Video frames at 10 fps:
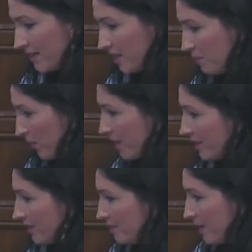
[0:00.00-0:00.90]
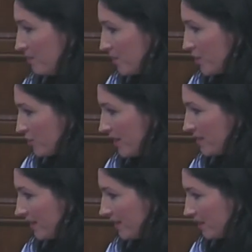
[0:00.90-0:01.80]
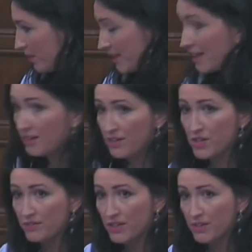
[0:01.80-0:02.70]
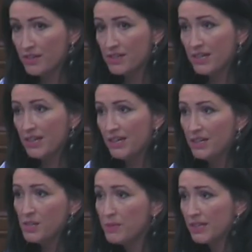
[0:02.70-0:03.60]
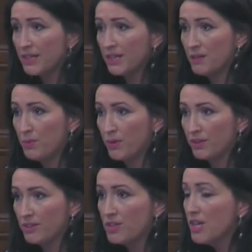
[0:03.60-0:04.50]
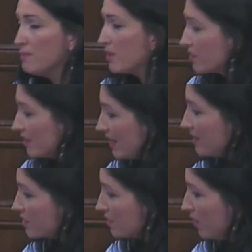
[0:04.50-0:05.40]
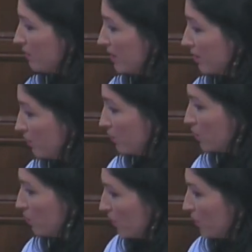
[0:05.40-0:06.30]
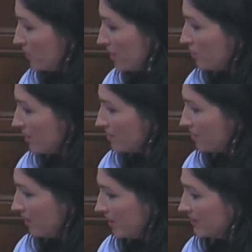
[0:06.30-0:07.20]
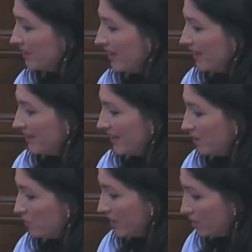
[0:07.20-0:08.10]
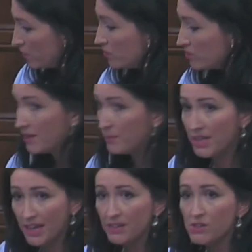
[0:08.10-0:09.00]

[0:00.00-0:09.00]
And the point that the member is raising about declaration of interest is particularly important because unless the public knows what those interests are, then we don't and we can't